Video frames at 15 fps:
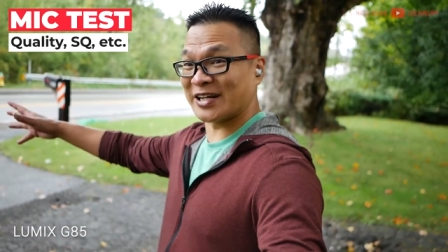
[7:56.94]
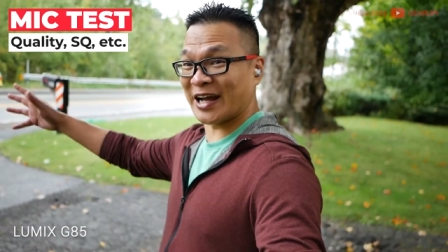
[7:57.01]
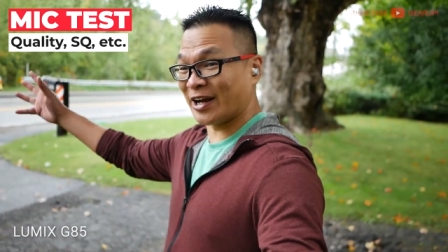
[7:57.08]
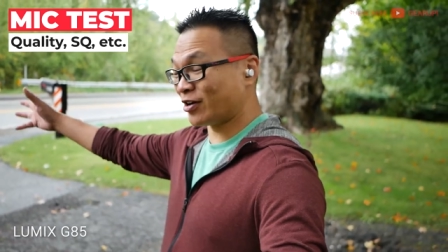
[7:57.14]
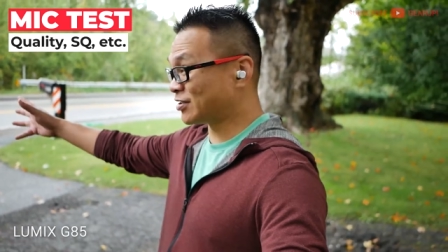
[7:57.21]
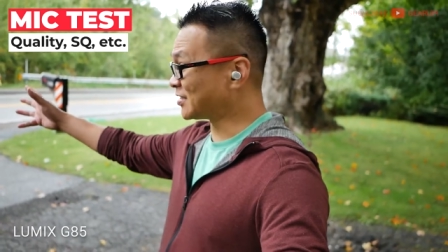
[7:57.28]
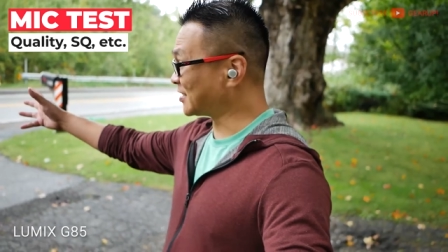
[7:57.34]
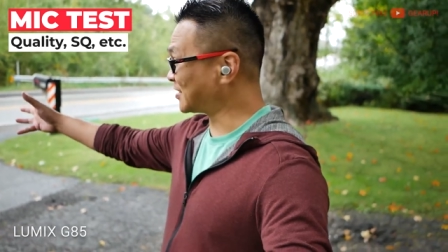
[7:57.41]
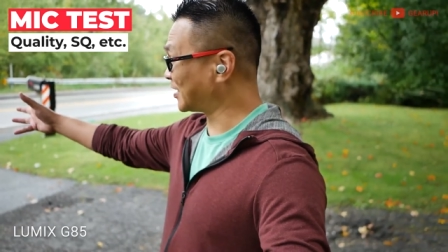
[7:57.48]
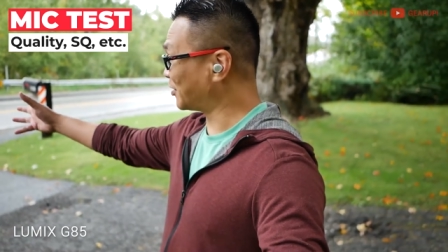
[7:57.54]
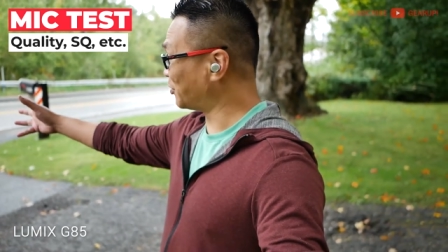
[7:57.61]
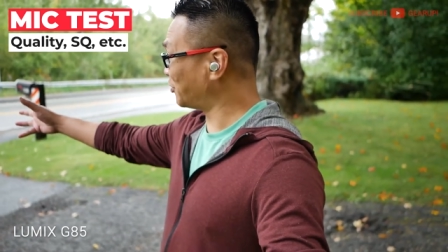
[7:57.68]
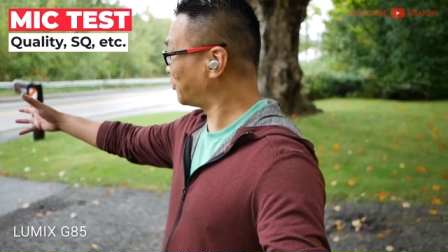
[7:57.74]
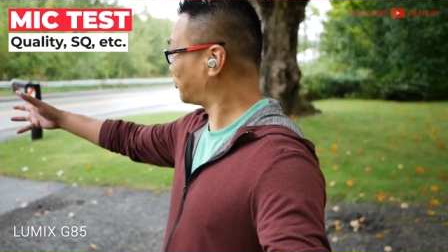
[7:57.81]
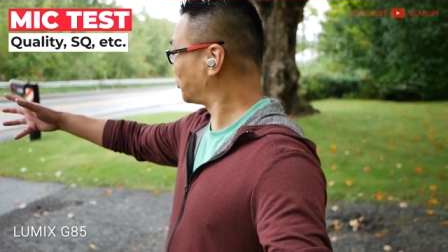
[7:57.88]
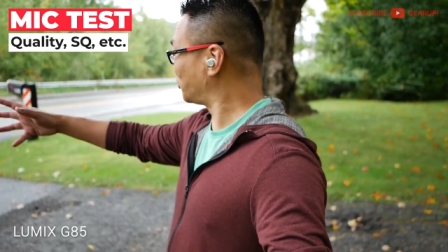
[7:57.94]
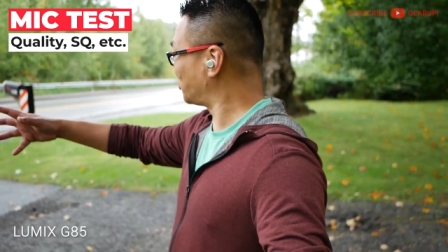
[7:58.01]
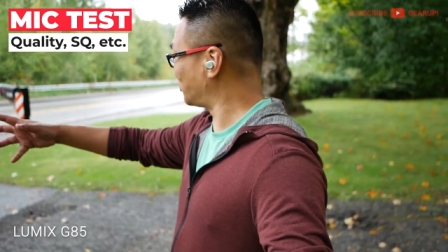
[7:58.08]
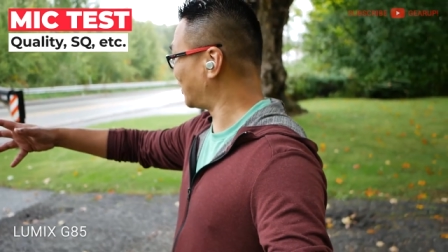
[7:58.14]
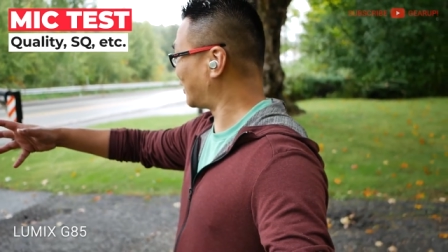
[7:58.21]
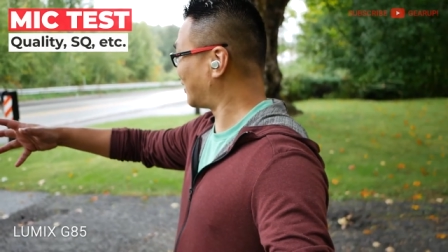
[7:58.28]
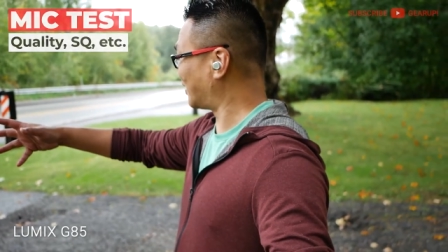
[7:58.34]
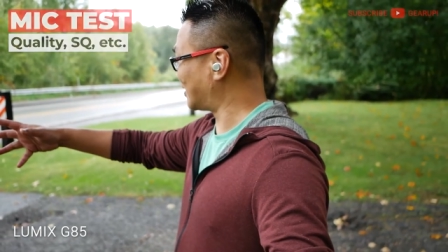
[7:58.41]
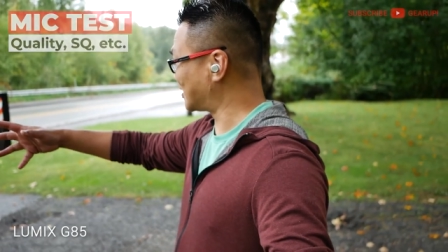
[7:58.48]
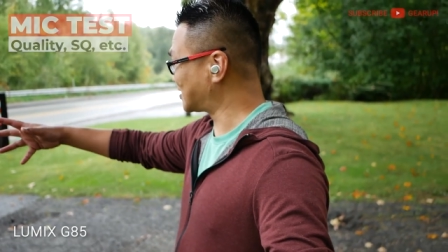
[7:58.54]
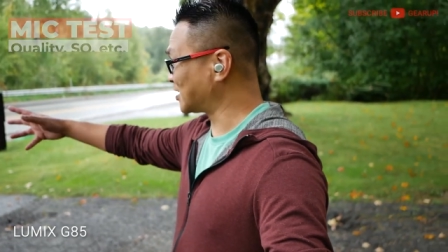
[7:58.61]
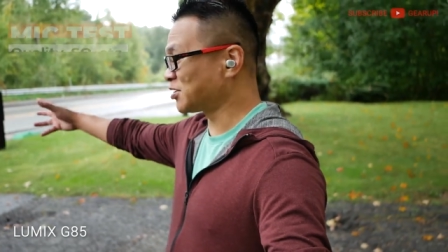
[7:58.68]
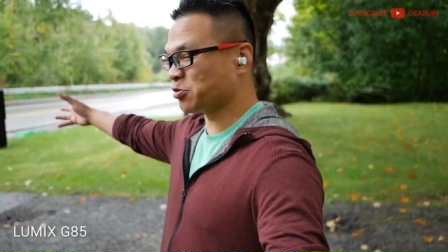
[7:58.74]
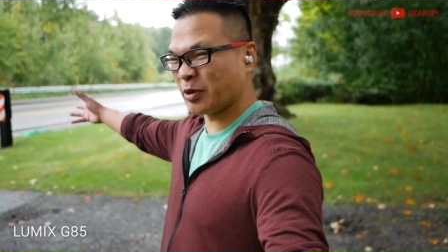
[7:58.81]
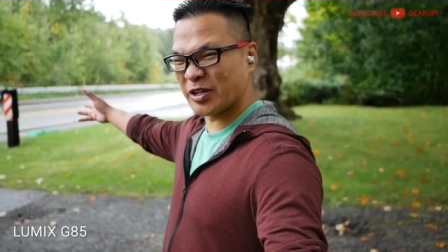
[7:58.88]
tires, as they go through a
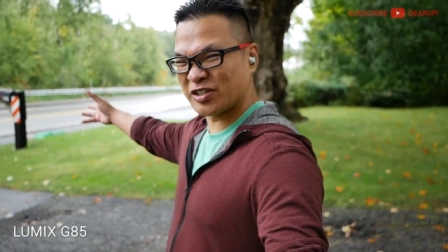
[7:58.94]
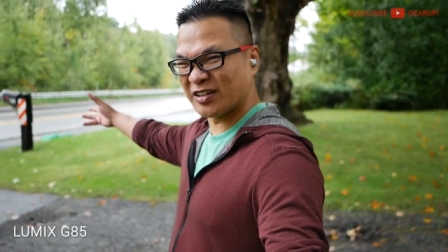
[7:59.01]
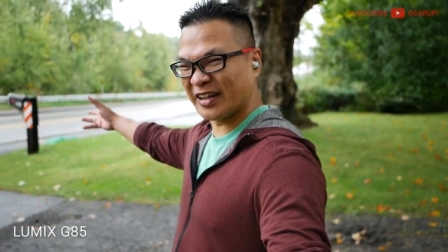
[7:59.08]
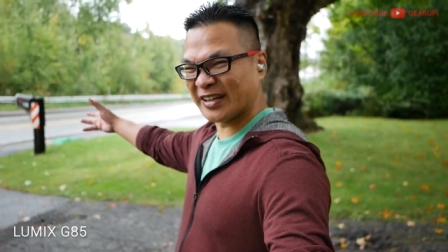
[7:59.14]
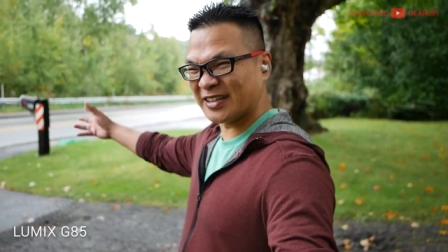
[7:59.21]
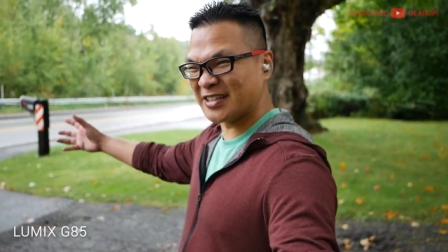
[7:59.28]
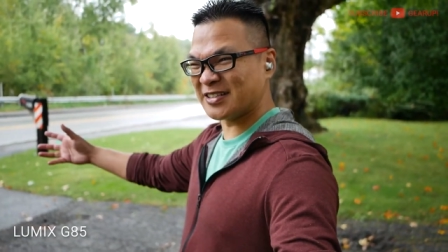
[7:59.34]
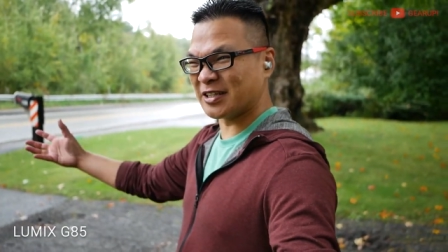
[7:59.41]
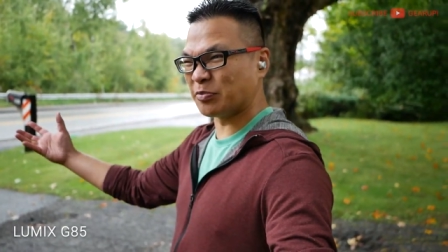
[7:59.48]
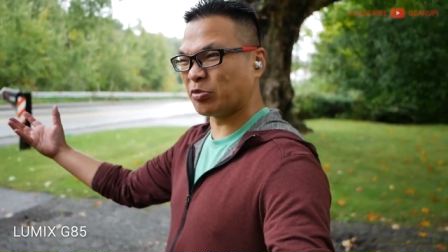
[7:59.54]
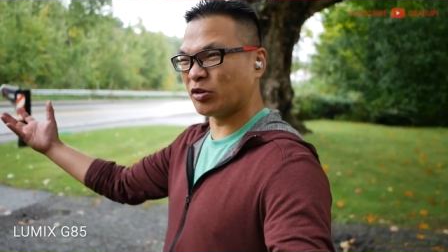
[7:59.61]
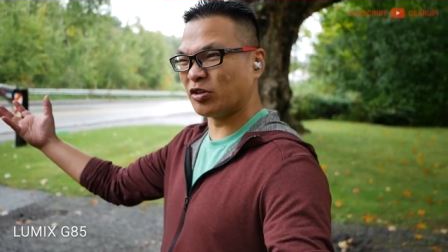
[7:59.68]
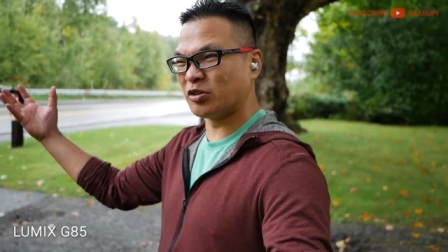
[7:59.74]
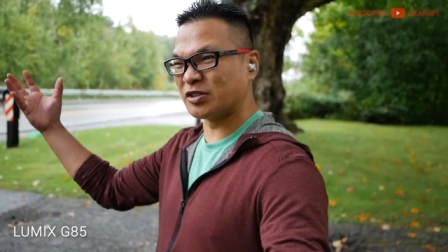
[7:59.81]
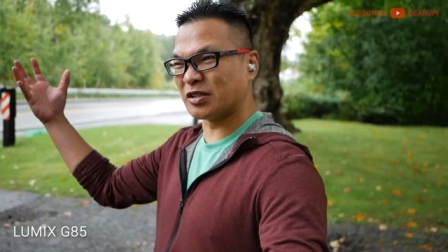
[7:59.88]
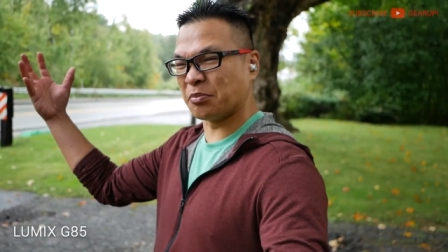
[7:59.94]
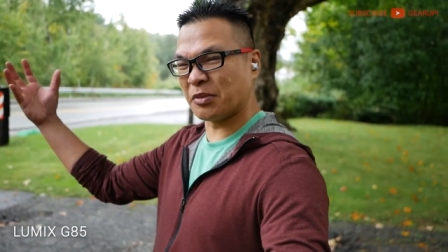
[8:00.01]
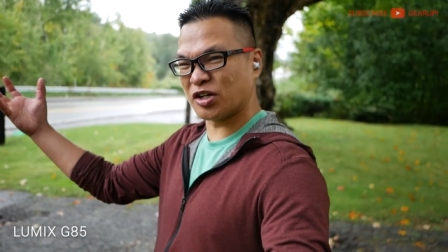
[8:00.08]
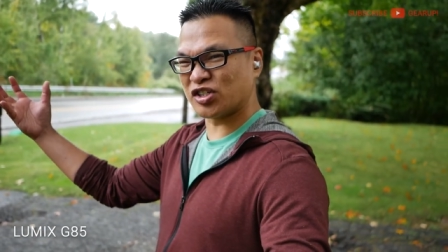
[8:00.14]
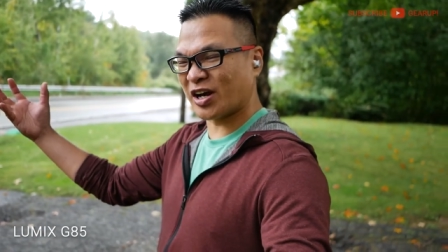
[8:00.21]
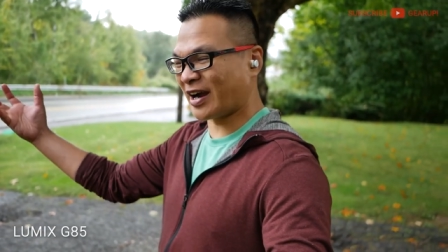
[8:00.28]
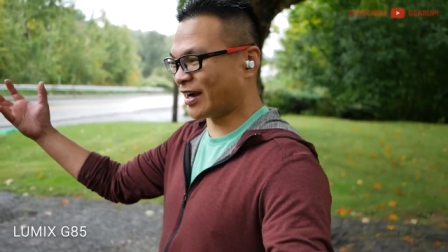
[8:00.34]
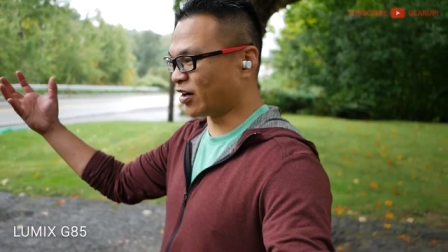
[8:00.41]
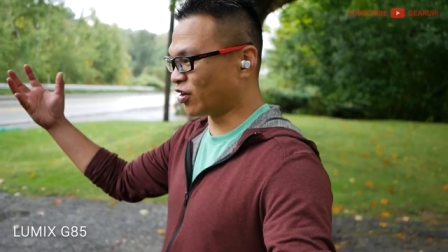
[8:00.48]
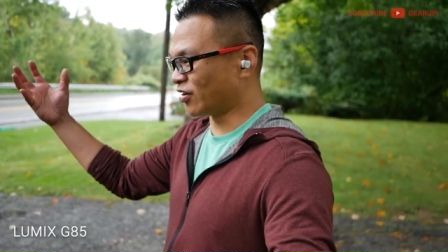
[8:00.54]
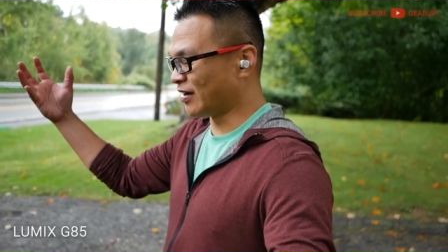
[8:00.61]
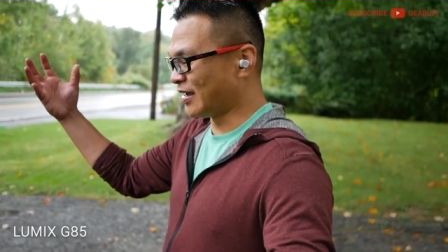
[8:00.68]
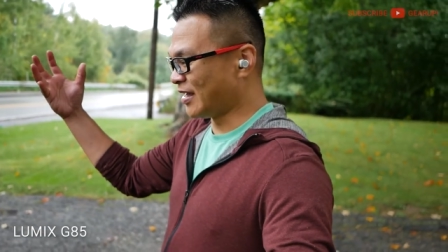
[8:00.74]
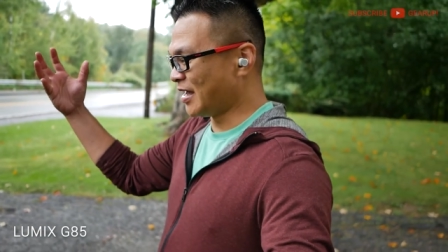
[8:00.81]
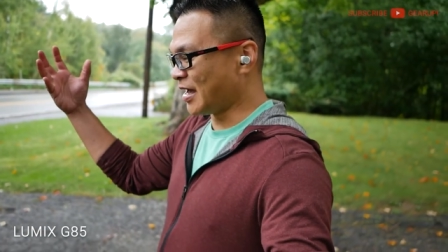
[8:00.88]
situation like this, they produce a much
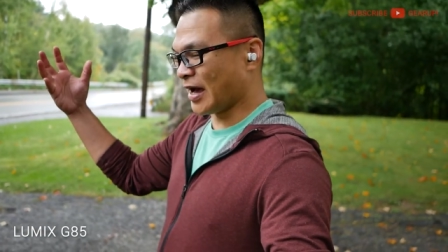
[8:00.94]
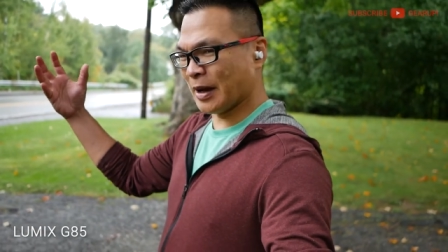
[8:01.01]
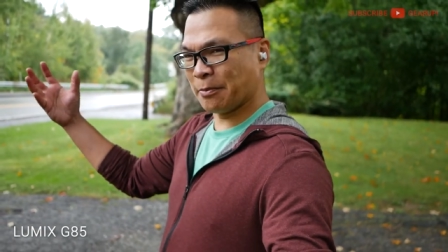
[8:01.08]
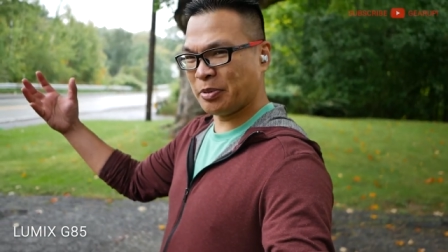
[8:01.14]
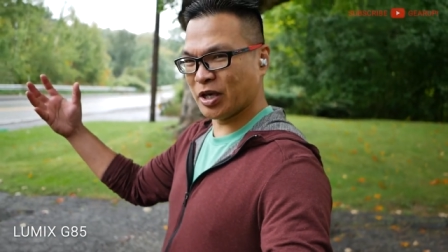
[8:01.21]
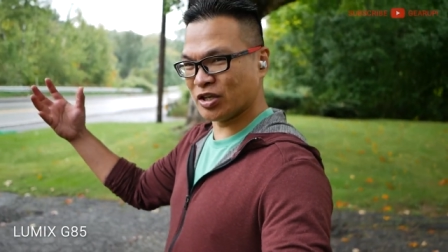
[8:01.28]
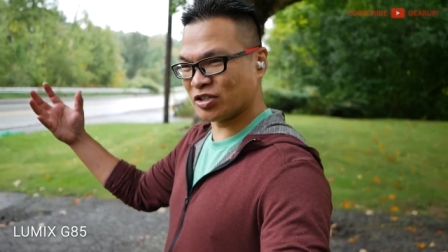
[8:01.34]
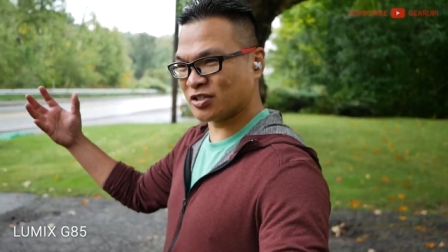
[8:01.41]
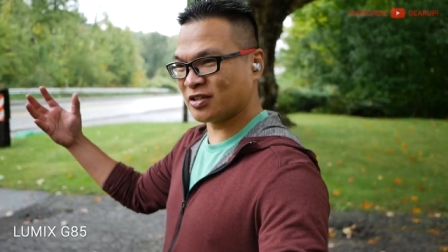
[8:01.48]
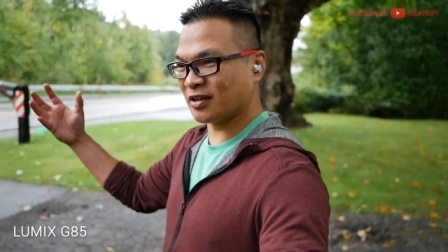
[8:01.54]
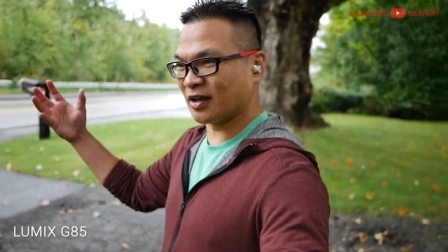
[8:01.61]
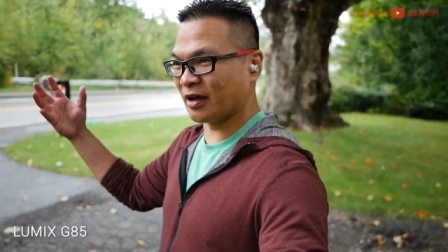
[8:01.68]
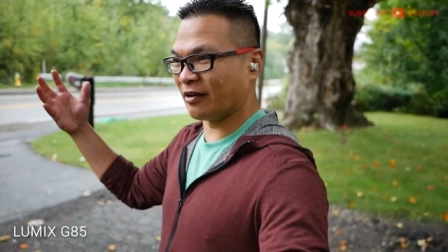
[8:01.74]
higher pitch